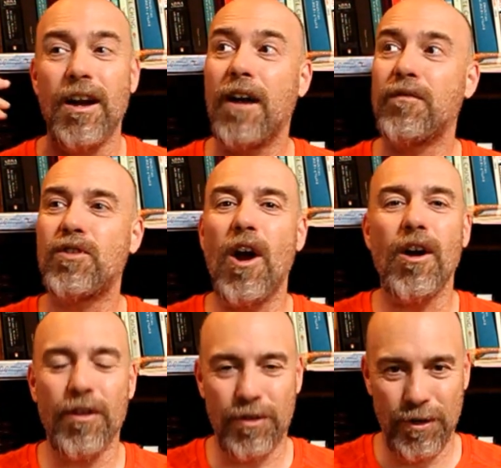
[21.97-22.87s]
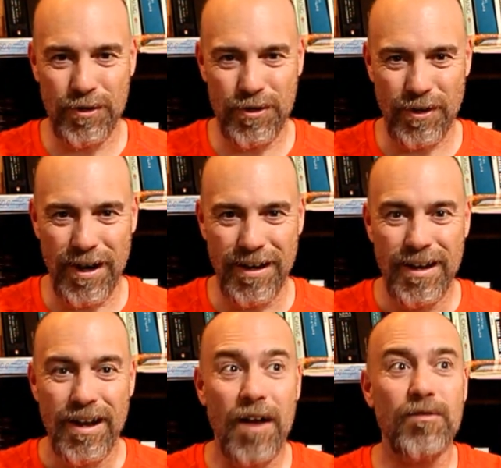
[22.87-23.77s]
of Zarathustra,
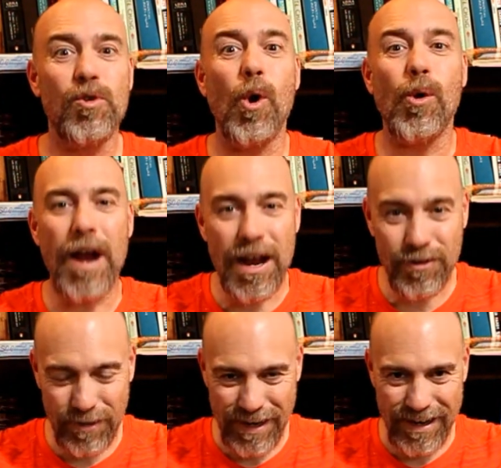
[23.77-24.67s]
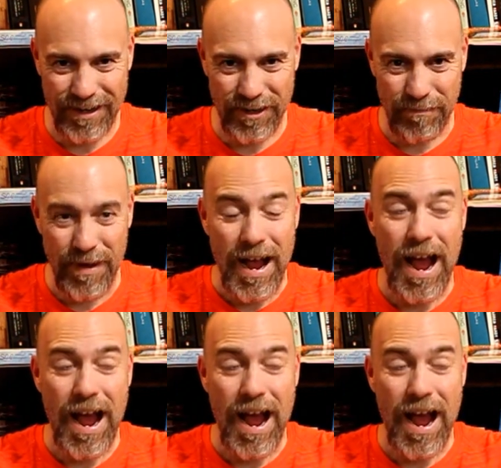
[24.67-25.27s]
of Zoroastrianism.